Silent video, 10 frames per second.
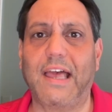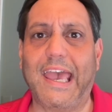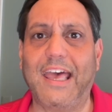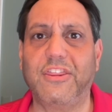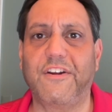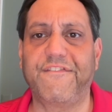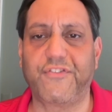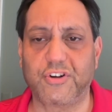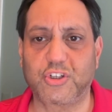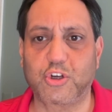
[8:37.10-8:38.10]
had their
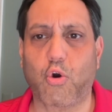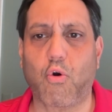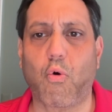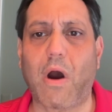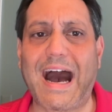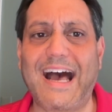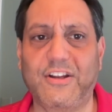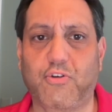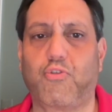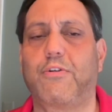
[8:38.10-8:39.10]
first
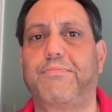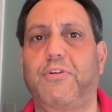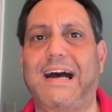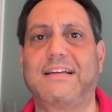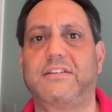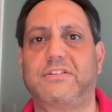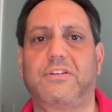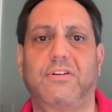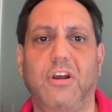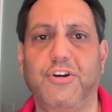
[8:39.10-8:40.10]
quad-core
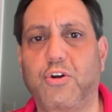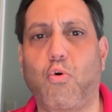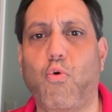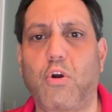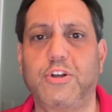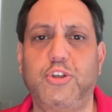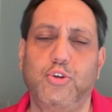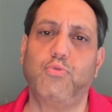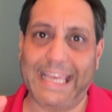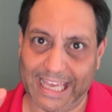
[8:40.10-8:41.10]
processor, the Core
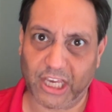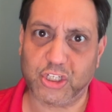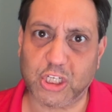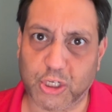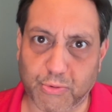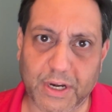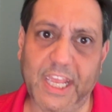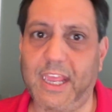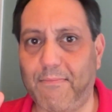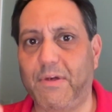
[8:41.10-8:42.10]
2
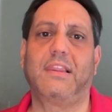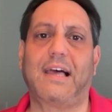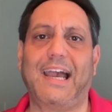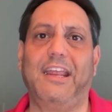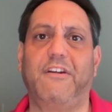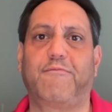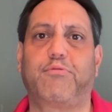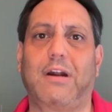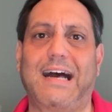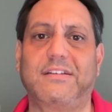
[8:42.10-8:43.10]
Extreme line of
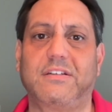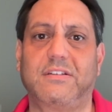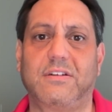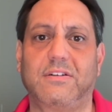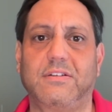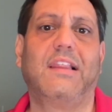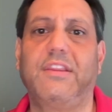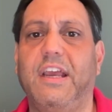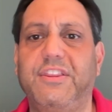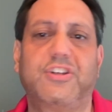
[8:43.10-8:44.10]
processors,
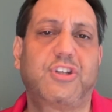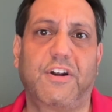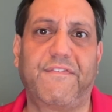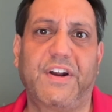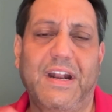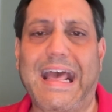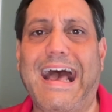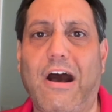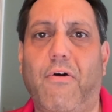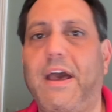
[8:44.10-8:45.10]
like the server
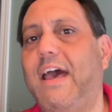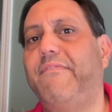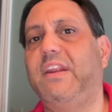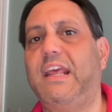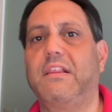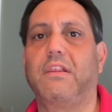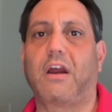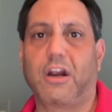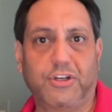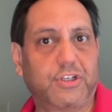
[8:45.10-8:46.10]
now having a
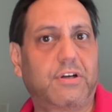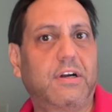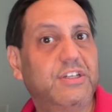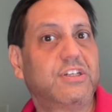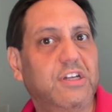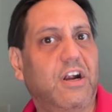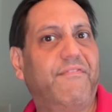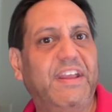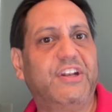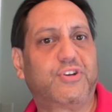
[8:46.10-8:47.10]
larger
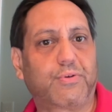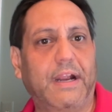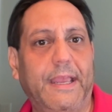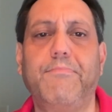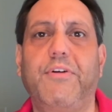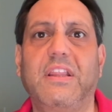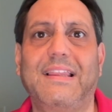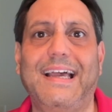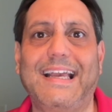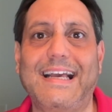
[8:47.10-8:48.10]
serving tray. But
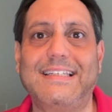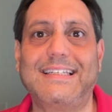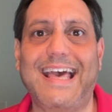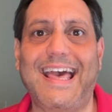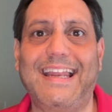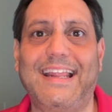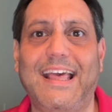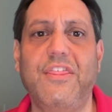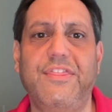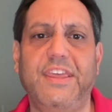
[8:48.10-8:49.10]
like I said,
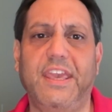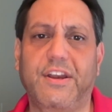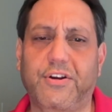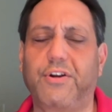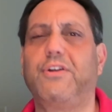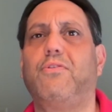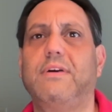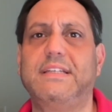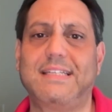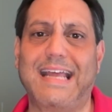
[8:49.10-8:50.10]
the kernel
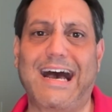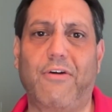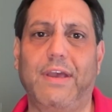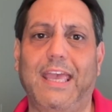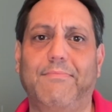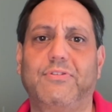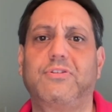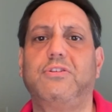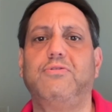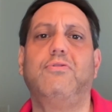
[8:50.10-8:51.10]
is now able
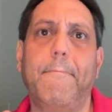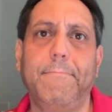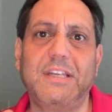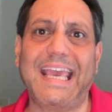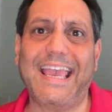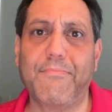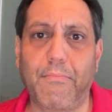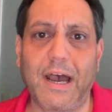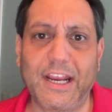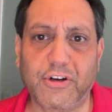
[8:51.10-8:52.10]
to take
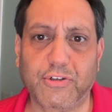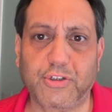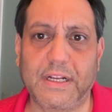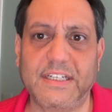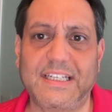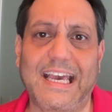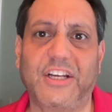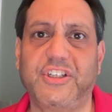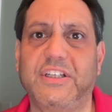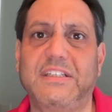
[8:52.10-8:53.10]

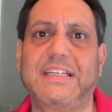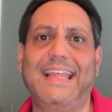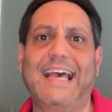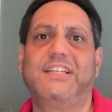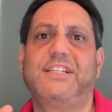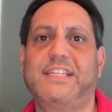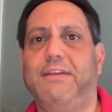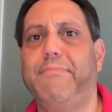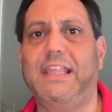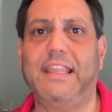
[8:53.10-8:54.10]
microtransactions that
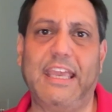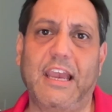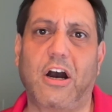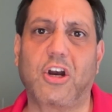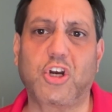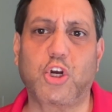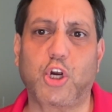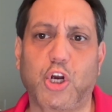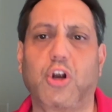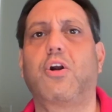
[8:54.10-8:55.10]
seemingly
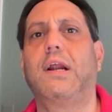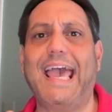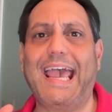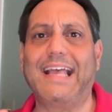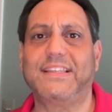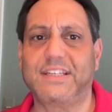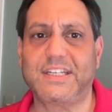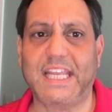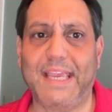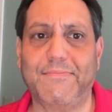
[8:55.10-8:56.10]
occur at the
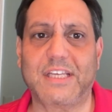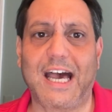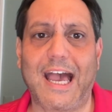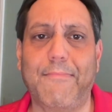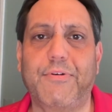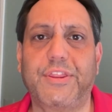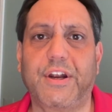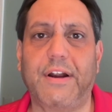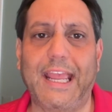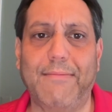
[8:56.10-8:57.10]
same time, but
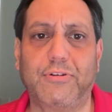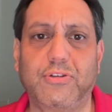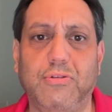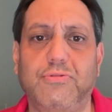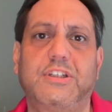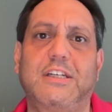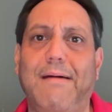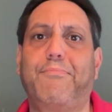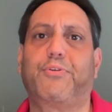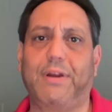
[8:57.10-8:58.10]
they're able to
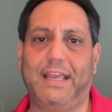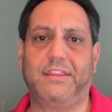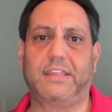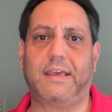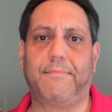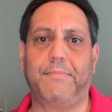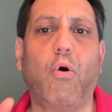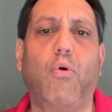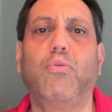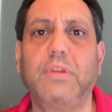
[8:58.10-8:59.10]
separate them
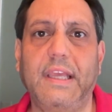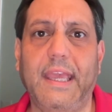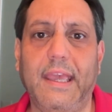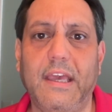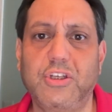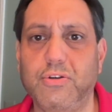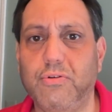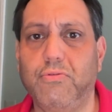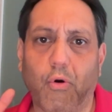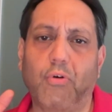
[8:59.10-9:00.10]

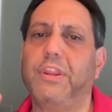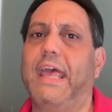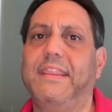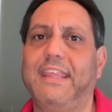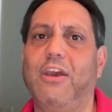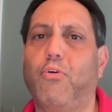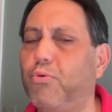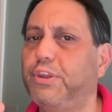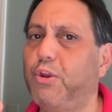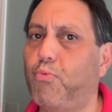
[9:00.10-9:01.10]
and the
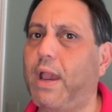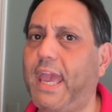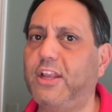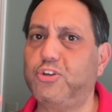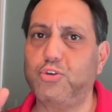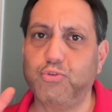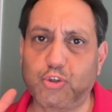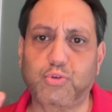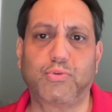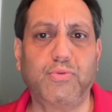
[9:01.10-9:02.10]
only way to
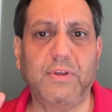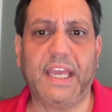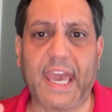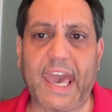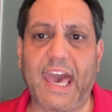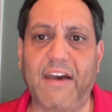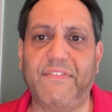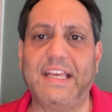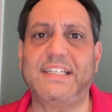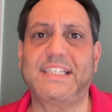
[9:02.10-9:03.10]
truly have
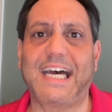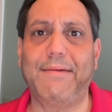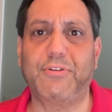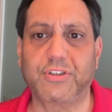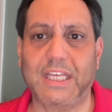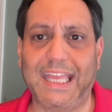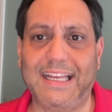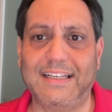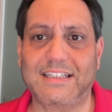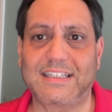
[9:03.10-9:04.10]
a simultaneous